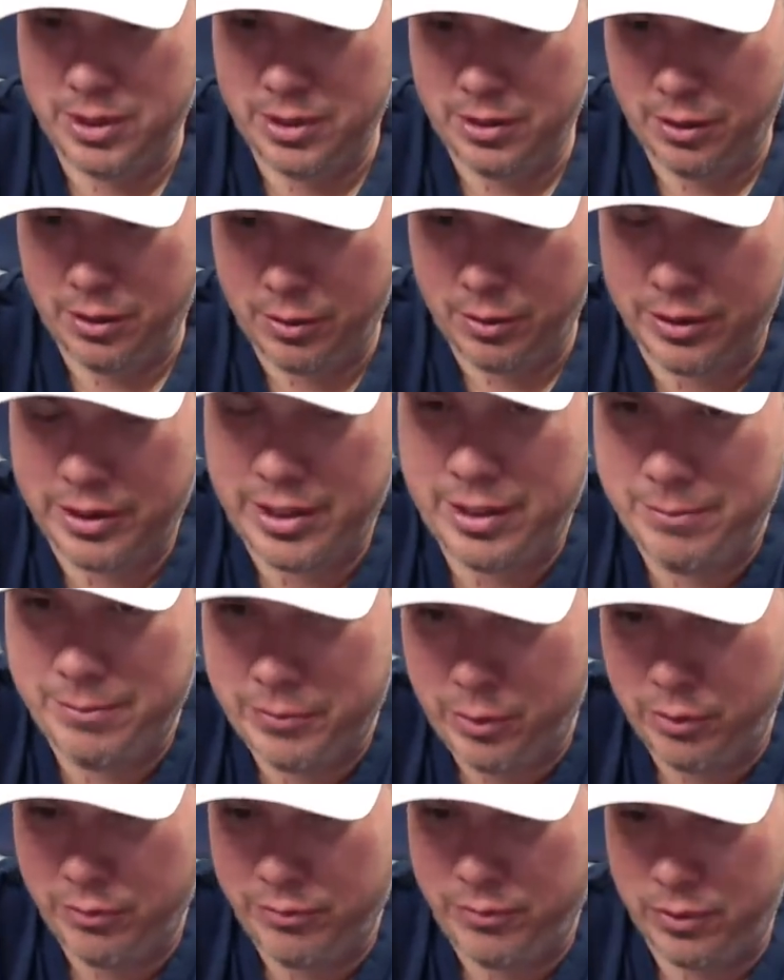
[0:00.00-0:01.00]
An alert came
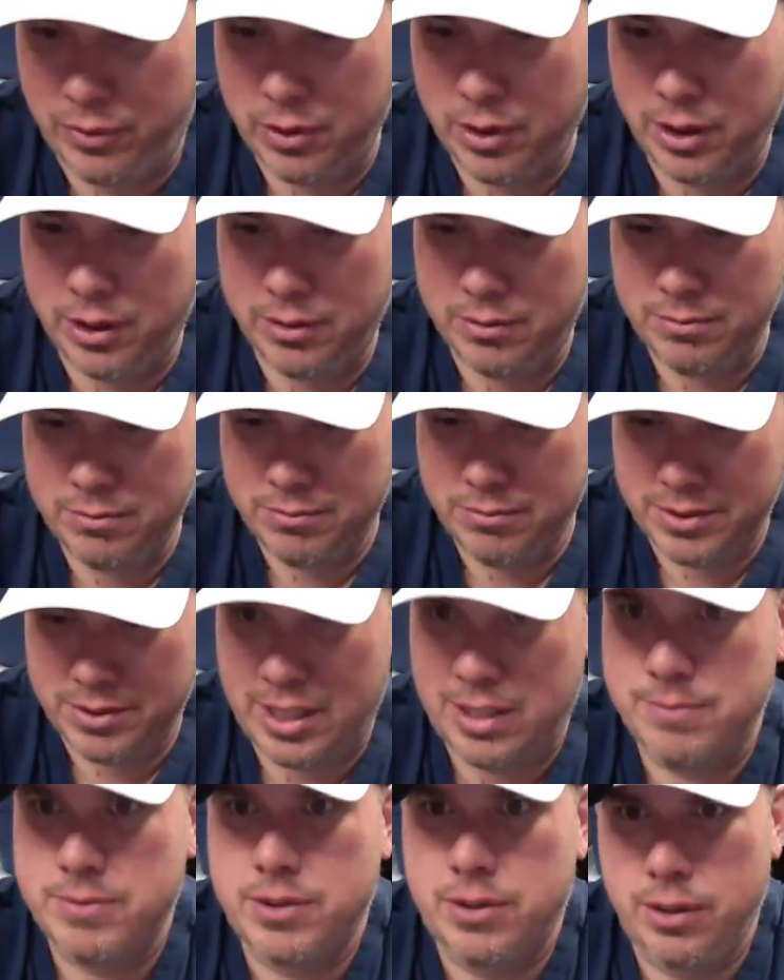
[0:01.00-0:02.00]
through for
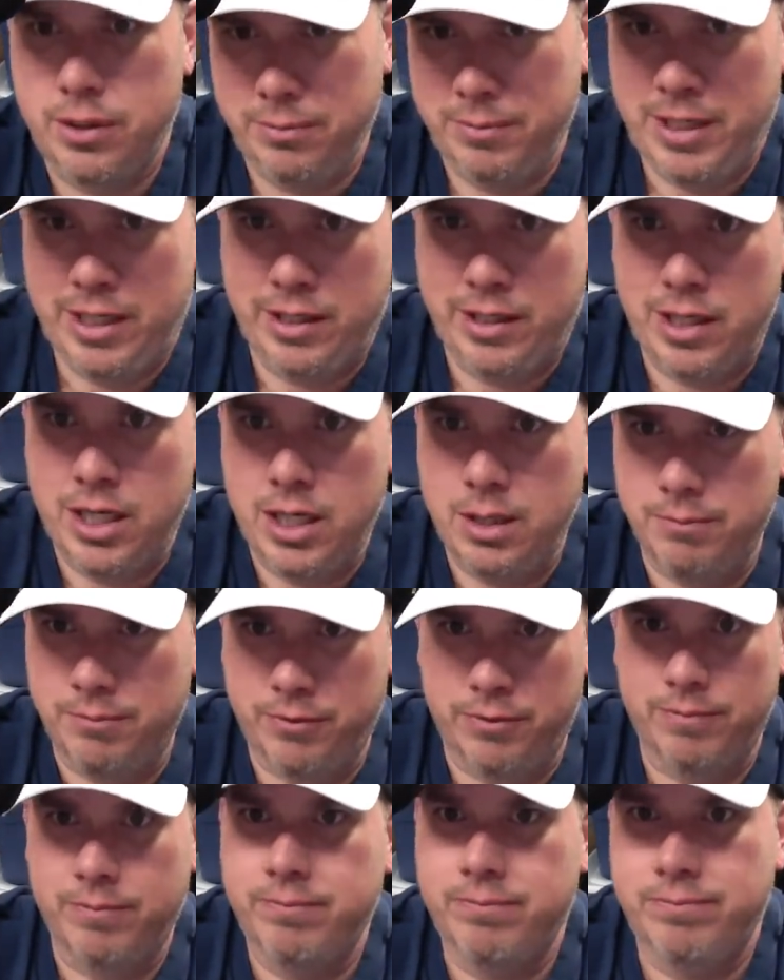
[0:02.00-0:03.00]
samsclub.com
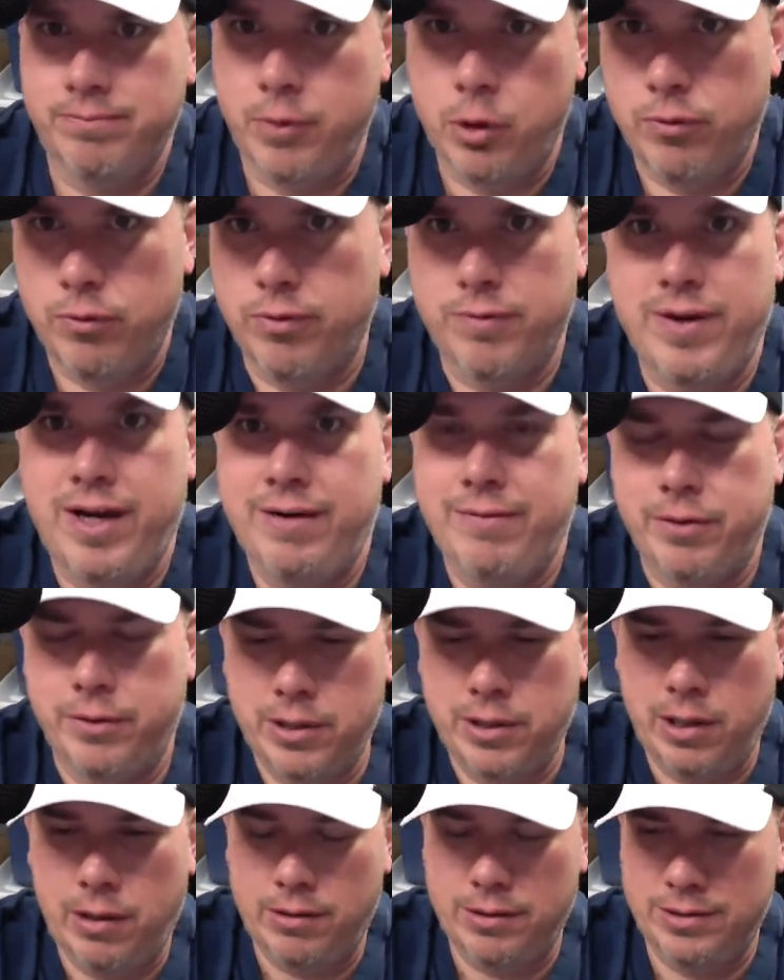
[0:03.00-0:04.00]
for over
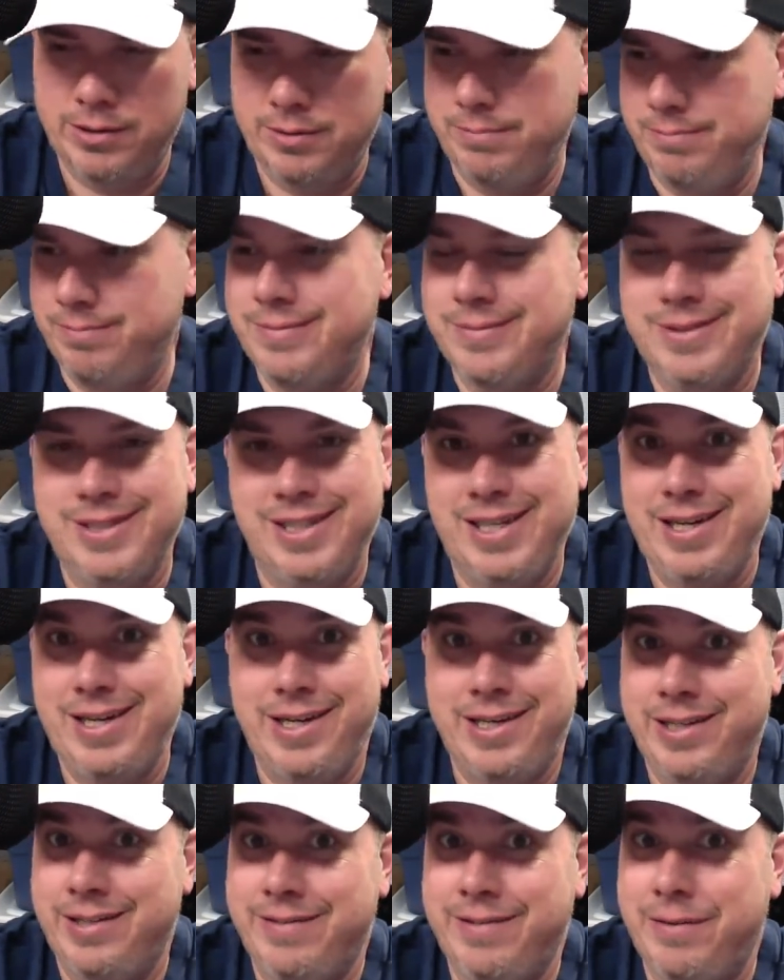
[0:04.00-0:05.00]
$500. I
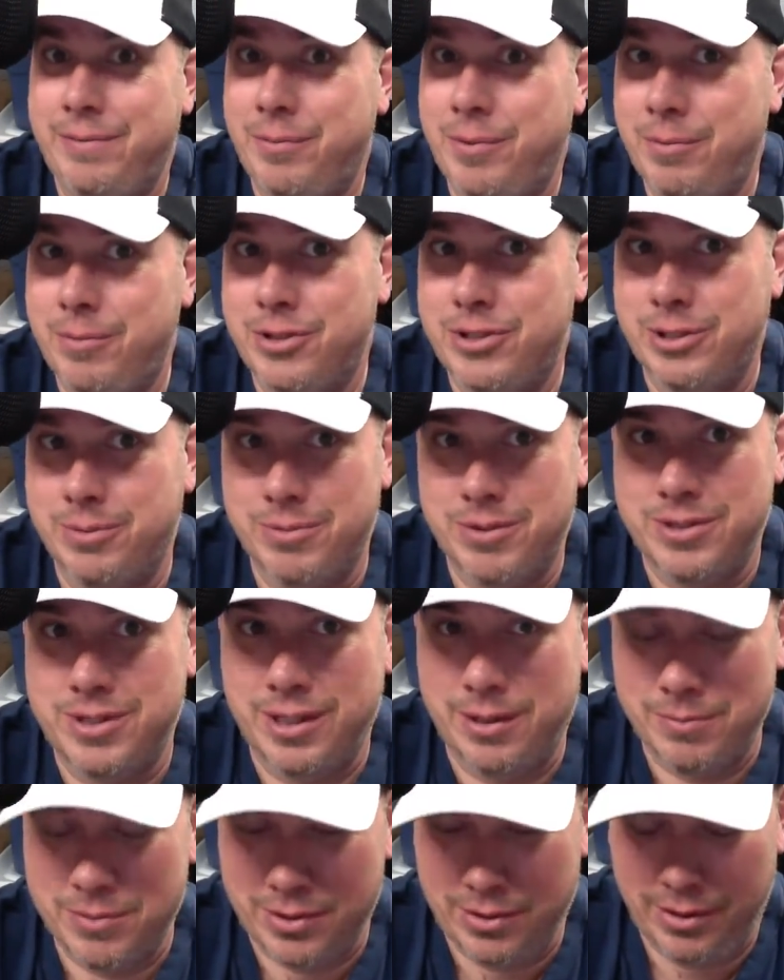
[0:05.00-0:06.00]
don't even have a membership to
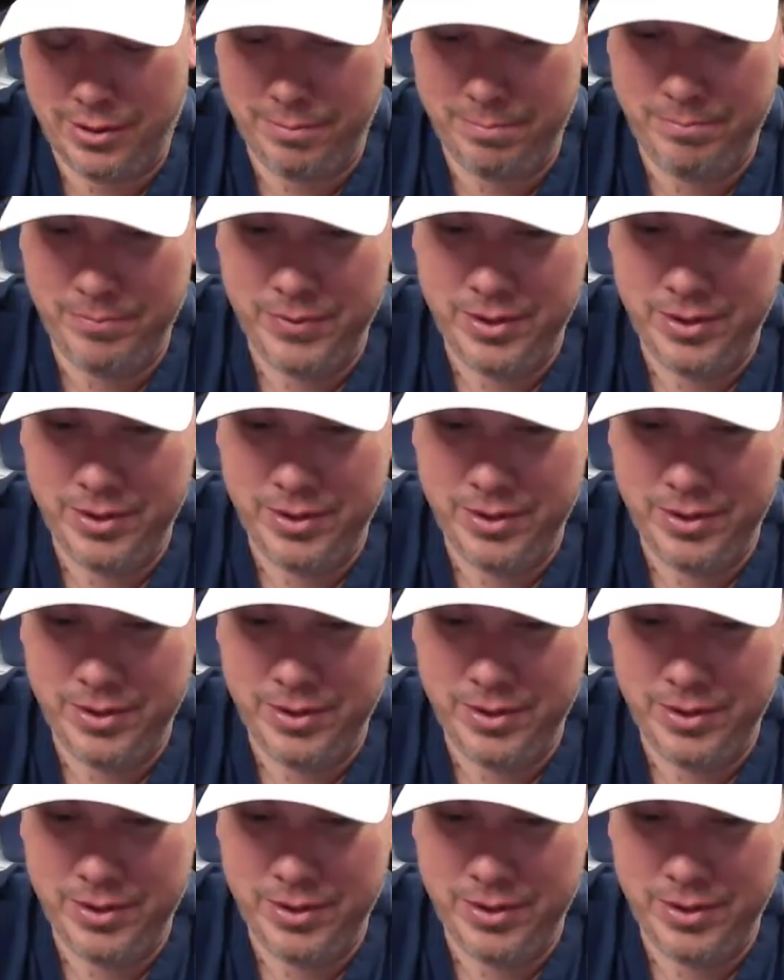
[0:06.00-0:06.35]
Sam's Club.